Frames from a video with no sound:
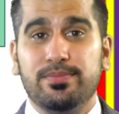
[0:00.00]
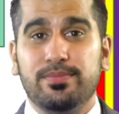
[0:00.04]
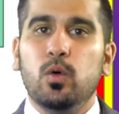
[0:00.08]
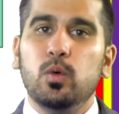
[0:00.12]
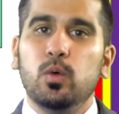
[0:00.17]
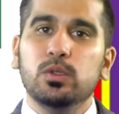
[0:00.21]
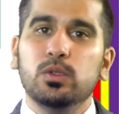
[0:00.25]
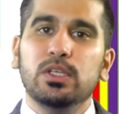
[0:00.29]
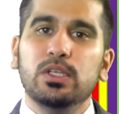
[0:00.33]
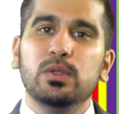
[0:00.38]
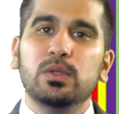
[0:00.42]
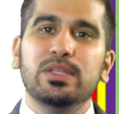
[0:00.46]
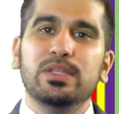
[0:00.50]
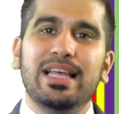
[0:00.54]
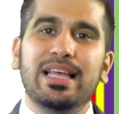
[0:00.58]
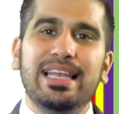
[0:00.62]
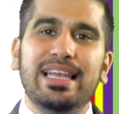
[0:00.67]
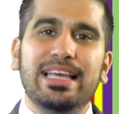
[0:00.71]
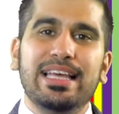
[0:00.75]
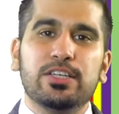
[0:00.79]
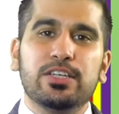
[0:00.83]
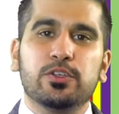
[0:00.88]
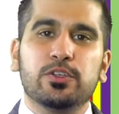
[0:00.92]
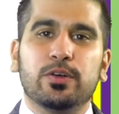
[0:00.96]
Although the
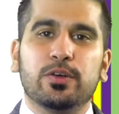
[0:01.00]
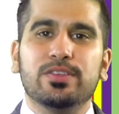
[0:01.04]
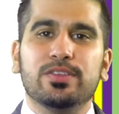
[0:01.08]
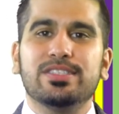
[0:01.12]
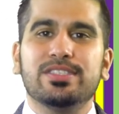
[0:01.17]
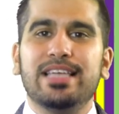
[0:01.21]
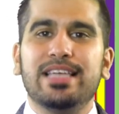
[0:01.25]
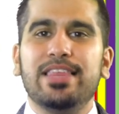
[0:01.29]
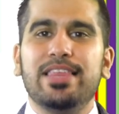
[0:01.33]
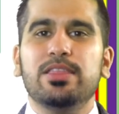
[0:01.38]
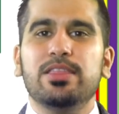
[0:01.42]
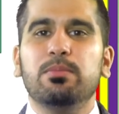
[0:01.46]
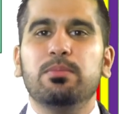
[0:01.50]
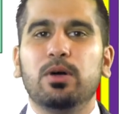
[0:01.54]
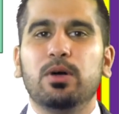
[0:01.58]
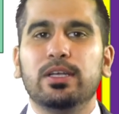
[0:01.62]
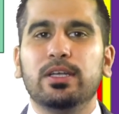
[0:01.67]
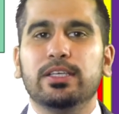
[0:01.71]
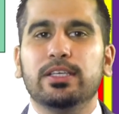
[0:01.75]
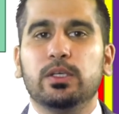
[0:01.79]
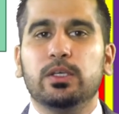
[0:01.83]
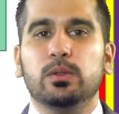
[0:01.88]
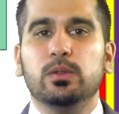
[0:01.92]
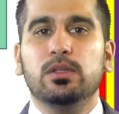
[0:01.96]
electrons in the
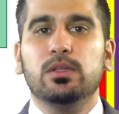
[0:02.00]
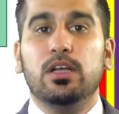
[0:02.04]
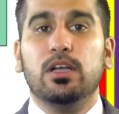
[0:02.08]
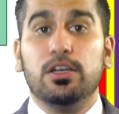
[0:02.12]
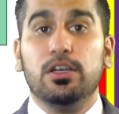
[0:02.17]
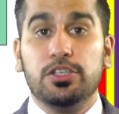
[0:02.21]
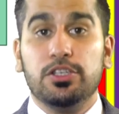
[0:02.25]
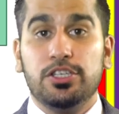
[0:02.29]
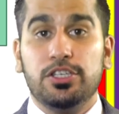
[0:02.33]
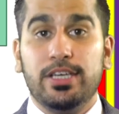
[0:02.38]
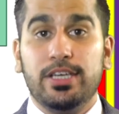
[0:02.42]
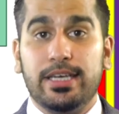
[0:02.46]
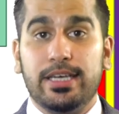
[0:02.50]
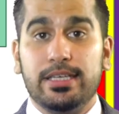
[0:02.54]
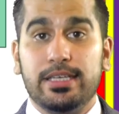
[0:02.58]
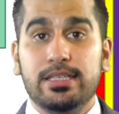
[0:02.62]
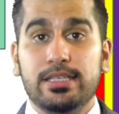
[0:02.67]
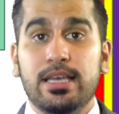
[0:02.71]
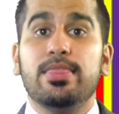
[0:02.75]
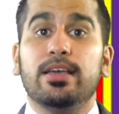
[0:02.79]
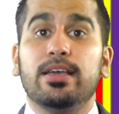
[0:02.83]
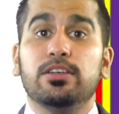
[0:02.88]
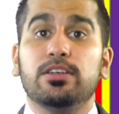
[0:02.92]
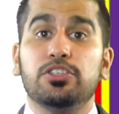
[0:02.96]
molecule are shared,
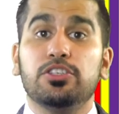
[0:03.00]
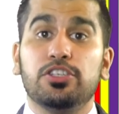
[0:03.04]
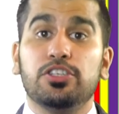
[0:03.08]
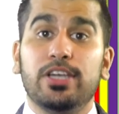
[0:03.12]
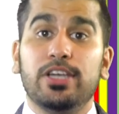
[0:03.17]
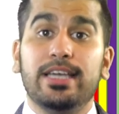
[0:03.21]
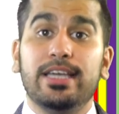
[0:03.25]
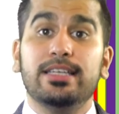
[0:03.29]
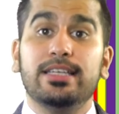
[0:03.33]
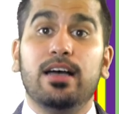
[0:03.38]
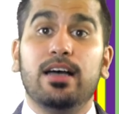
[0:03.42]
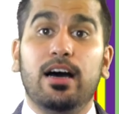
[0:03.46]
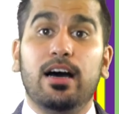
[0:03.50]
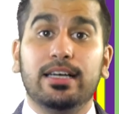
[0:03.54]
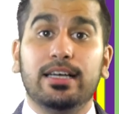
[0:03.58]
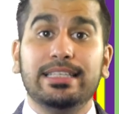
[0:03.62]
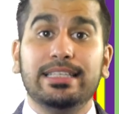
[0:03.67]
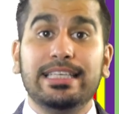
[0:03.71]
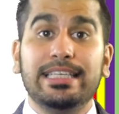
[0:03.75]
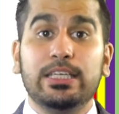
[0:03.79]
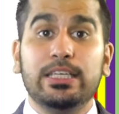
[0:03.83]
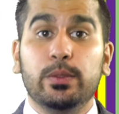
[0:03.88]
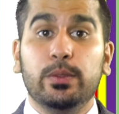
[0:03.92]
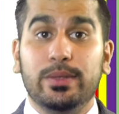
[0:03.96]
they are shared
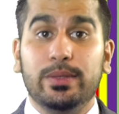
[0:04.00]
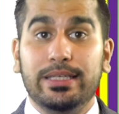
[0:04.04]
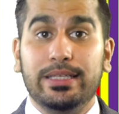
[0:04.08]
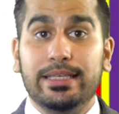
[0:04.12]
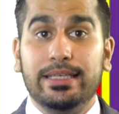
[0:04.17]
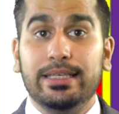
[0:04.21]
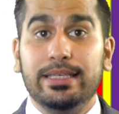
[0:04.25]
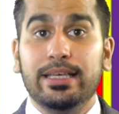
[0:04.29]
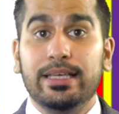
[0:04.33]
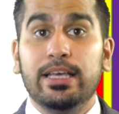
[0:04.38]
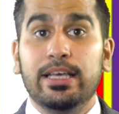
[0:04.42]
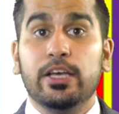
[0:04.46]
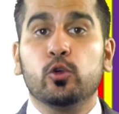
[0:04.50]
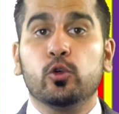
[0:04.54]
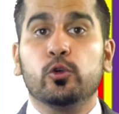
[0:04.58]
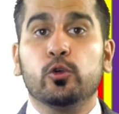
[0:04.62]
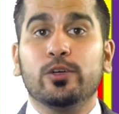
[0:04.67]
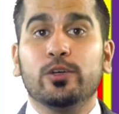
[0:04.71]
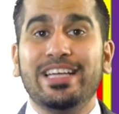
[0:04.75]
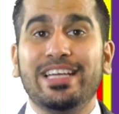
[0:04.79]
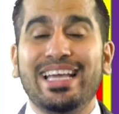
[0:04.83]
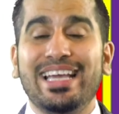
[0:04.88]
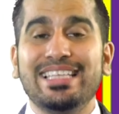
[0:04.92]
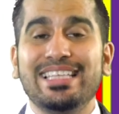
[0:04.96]
unequally,
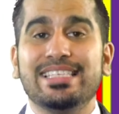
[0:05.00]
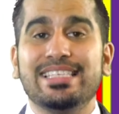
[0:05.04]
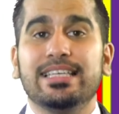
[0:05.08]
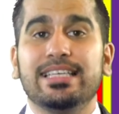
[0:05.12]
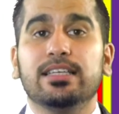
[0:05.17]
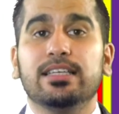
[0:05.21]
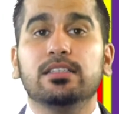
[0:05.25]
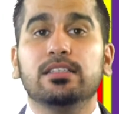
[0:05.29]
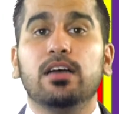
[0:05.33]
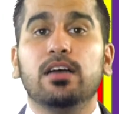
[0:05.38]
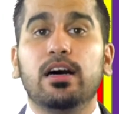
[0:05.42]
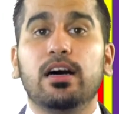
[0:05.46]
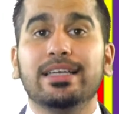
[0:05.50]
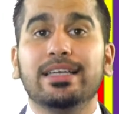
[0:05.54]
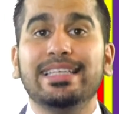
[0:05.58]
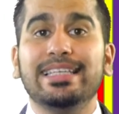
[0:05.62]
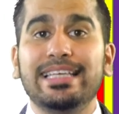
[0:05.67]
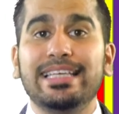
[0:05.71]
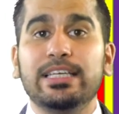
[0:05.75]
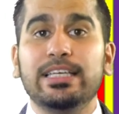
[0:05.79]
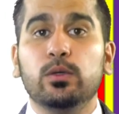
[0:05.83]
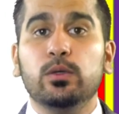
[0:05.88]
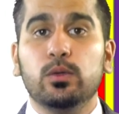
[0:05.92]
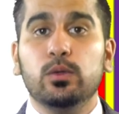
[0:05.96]
creating an
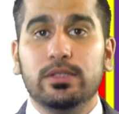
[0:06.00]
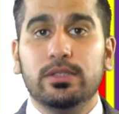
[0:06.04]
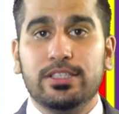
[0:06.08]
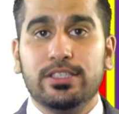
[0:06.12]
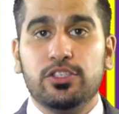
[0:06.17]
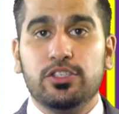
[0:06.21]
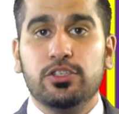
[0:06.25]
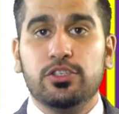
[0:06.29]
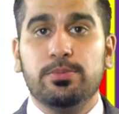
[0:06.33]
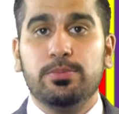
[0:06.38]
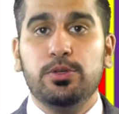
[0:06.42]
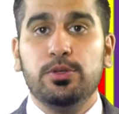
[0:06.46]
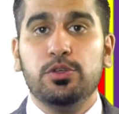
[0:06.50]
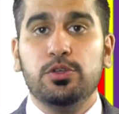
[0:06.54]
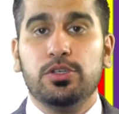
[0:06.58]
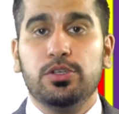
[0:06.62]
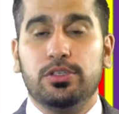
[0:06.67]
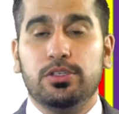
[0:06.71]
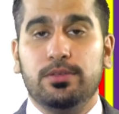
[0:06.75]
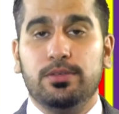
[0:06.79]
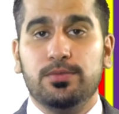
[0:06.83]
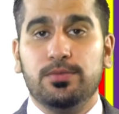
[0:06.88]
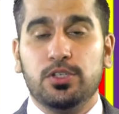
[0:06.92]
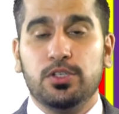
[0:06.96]
unequal
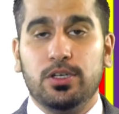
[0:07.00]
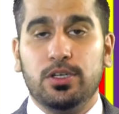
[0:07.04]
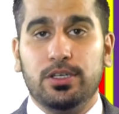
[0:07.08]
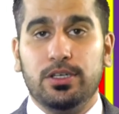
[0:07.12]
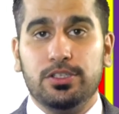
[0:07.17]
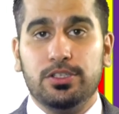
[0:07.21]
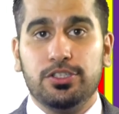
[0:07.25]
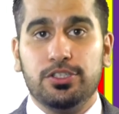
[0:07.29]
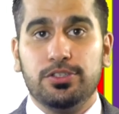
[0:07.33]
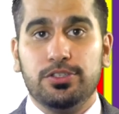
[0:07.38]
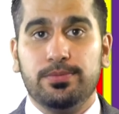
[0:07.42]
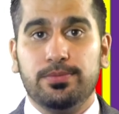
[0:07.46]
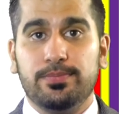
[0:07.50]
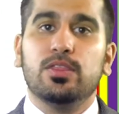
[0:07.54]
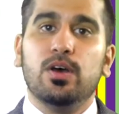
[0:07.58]
distribution of charge.